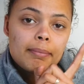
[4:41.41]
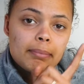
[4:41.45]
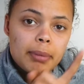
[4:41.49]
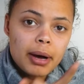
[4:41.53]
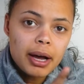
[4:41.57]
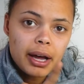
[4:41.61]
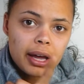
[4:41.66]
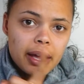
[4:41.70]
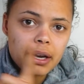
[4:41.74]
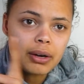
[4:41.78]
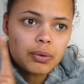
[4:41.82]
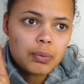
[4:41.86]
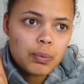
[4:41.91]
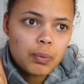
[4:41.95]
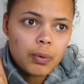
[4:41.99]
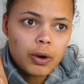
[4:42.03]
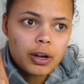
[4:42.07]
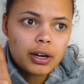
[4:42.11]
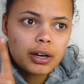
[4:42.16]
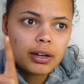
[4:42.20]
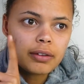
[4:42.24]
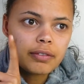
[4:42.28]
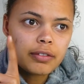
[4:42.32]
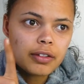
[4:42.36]
But
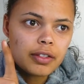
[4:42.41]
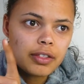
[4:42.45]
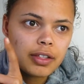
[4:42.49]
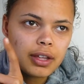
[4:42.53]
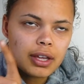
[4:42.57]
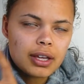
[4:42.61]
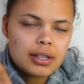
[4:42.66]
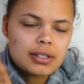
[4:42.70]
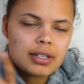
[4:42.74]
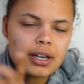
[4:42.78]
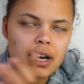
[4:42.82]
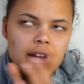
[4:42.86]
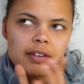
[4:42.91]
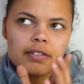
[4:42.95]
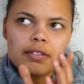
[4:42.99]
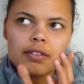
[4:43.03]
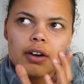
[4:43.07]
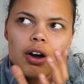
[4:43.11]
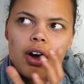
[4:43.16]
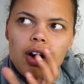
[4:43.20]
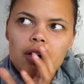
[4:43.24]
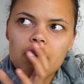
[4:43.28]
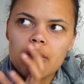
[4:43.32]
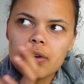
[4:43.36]
one of the things, and
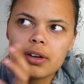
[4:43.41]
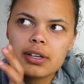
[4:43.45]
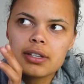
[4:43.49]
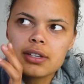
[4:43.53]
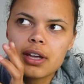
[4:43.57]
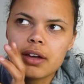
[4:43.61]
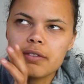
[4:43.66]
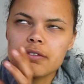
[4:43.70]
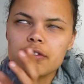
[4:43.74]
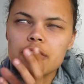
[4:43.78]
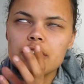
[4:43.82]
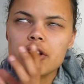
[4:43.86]
I've